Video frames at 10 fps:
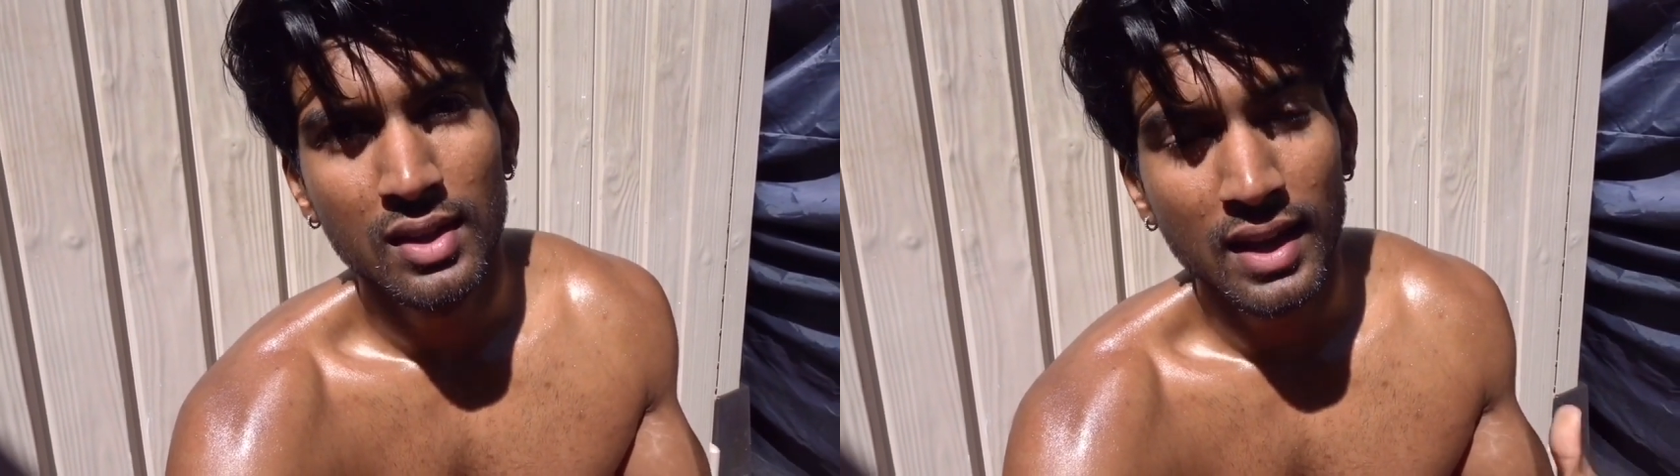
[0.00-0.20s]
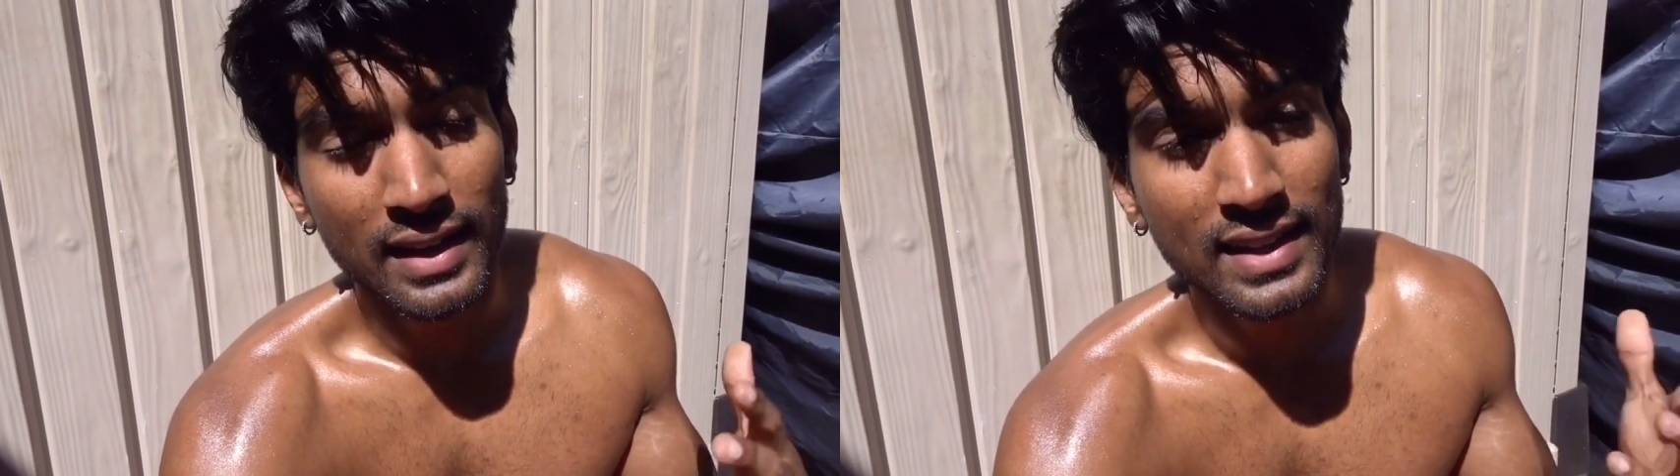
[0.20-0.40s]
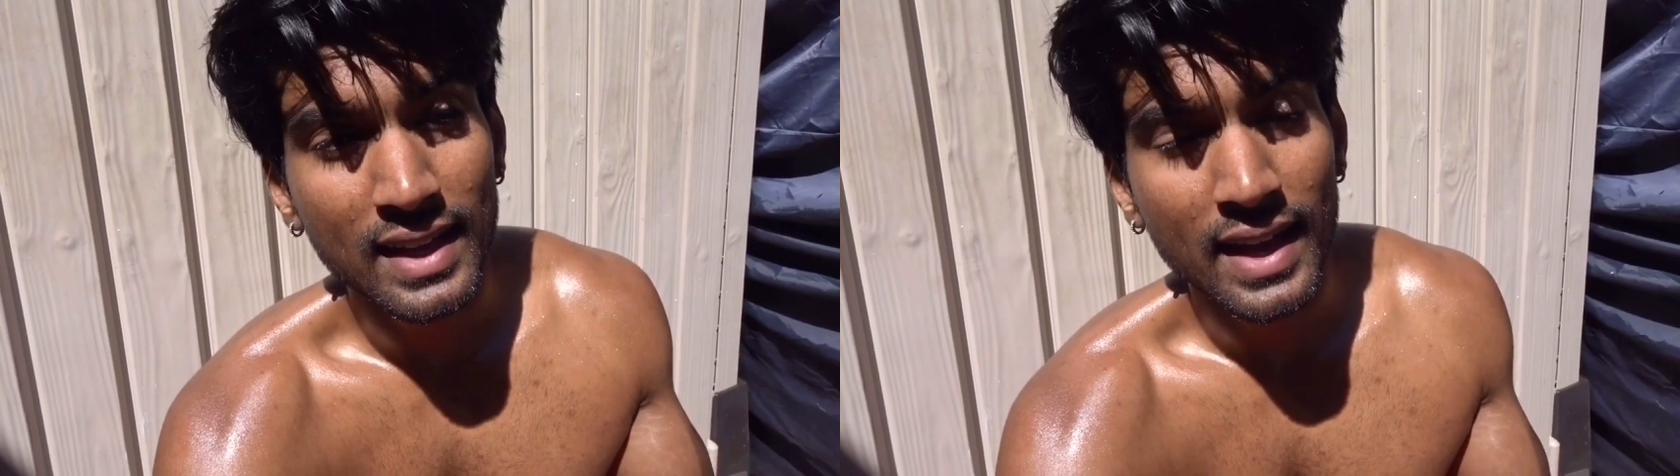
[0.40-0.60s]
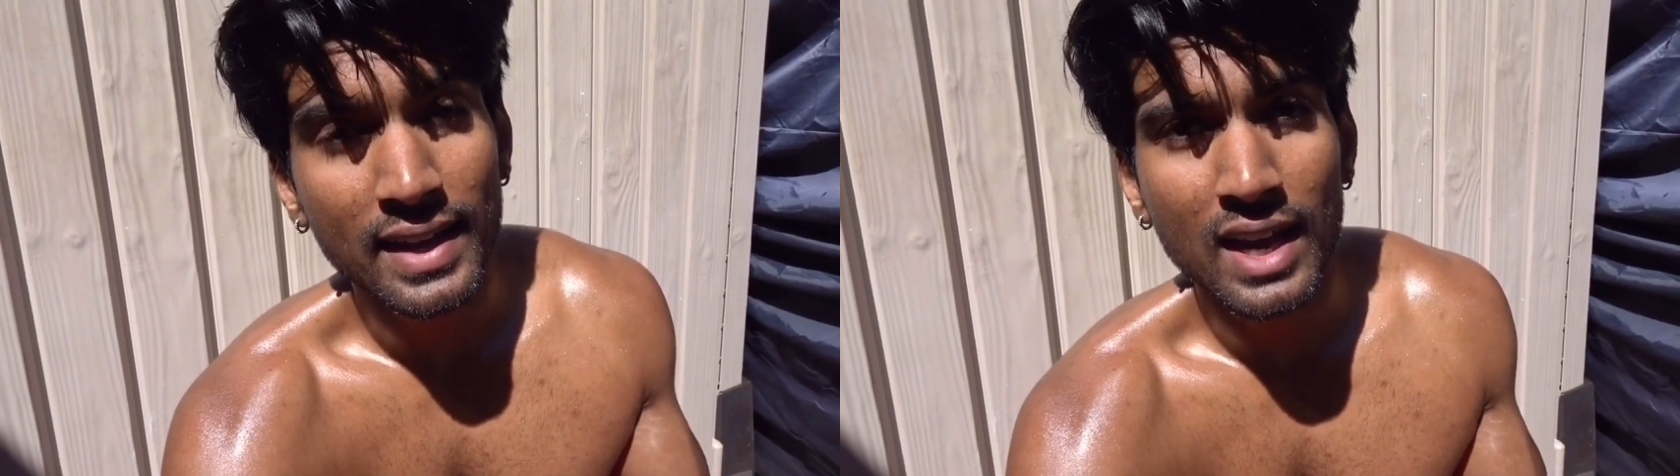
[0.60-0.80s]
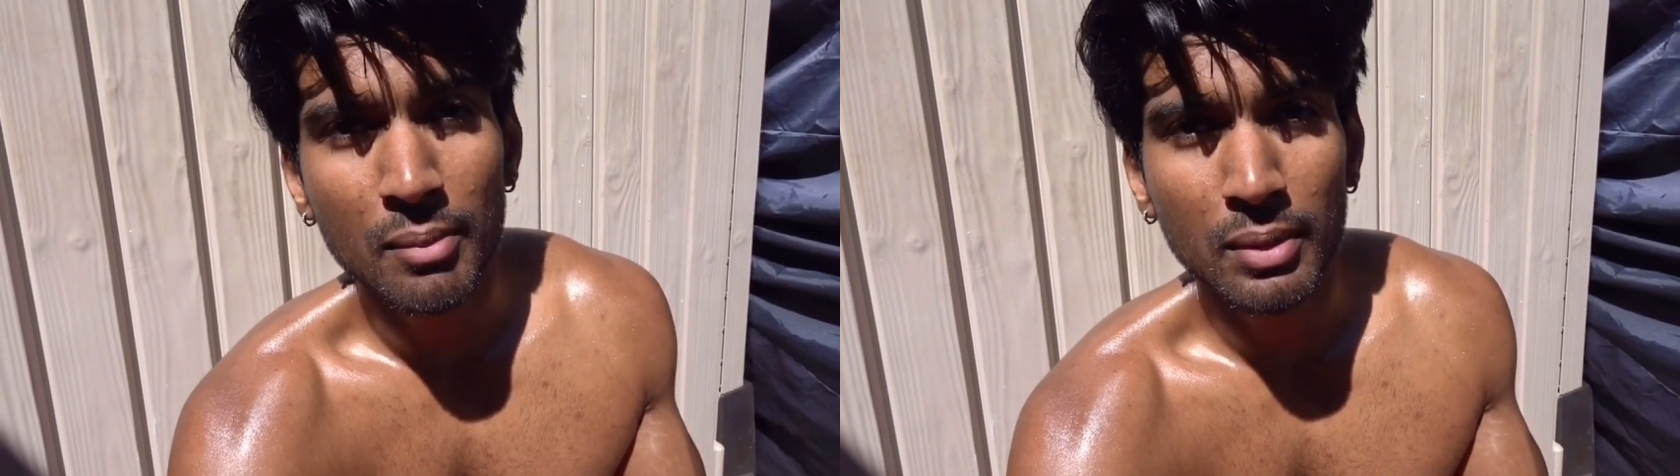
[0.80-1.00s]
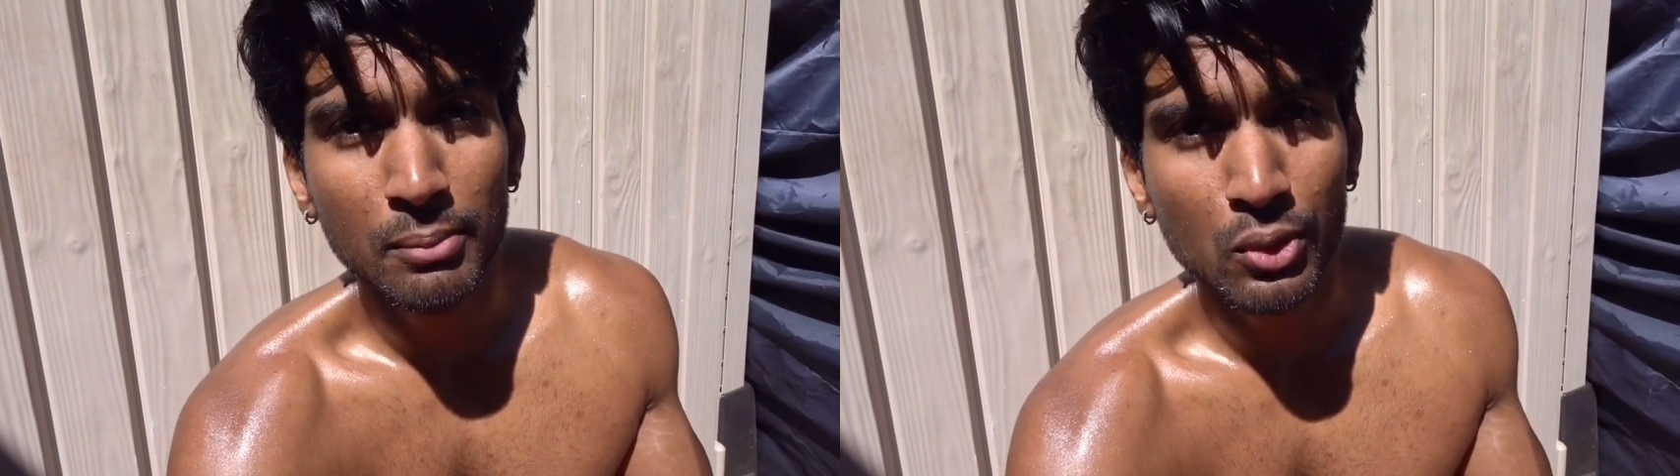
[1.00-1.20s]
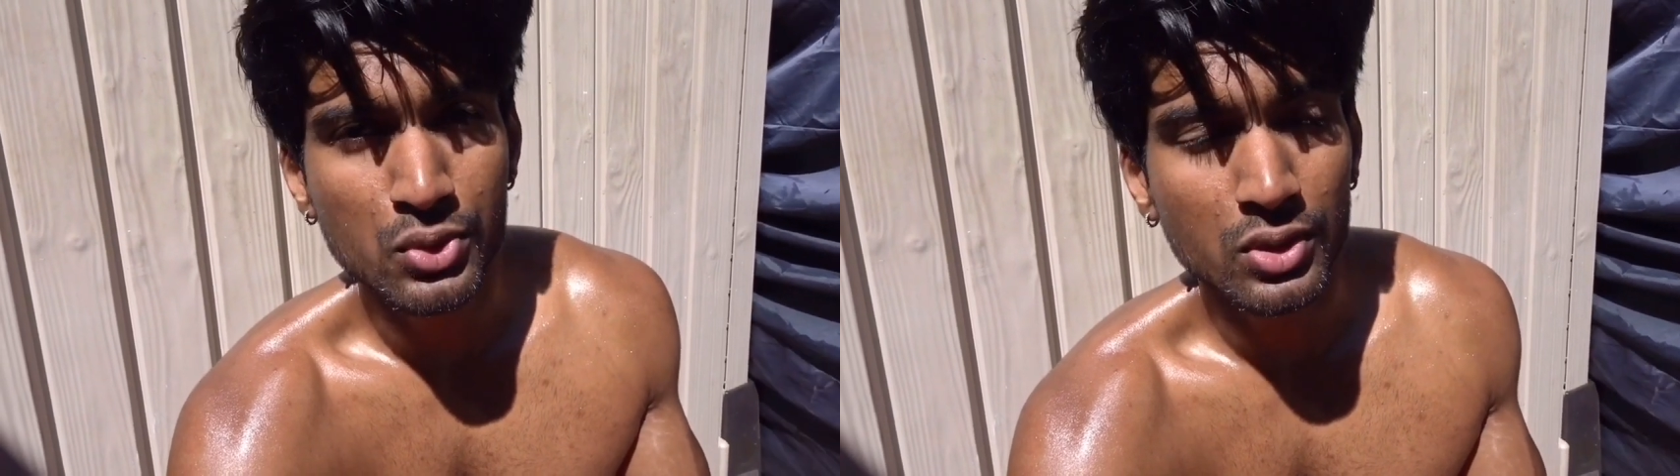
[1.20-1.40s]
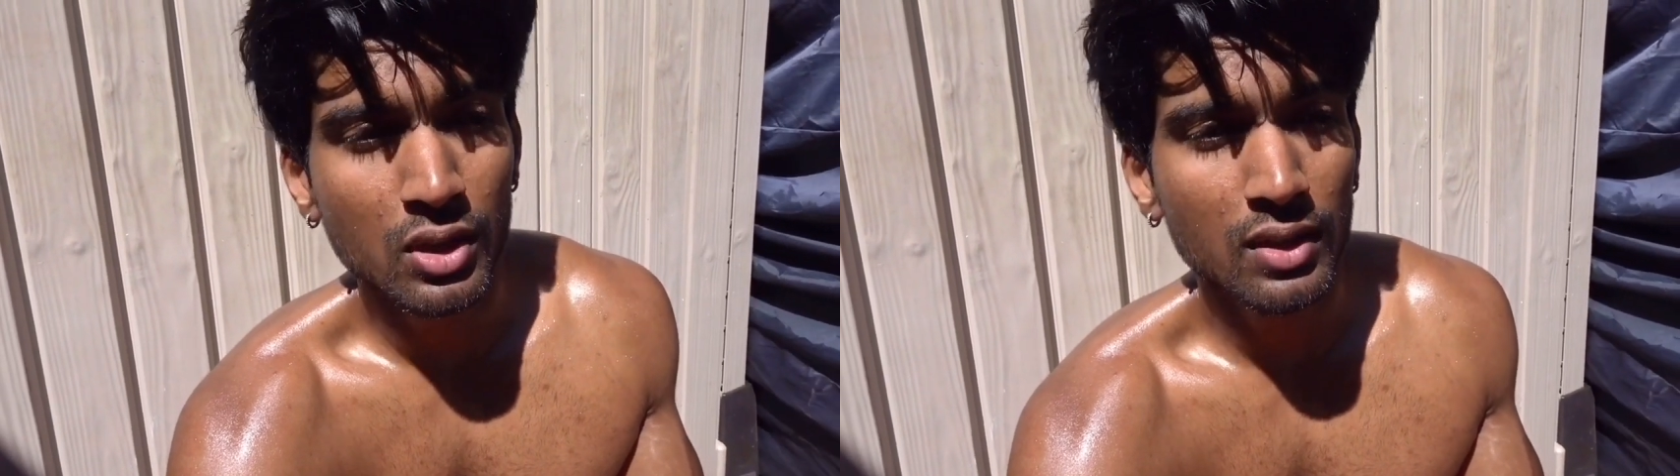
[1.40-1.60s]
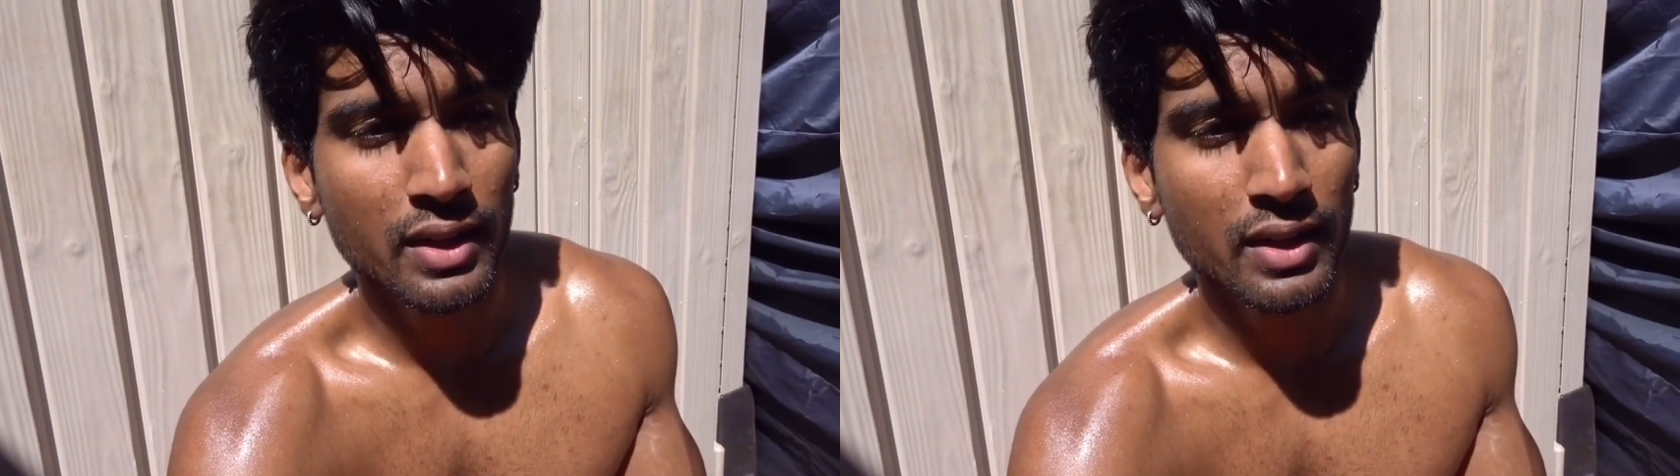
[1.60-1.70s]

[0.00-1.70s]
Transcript: And here I am in Portugal,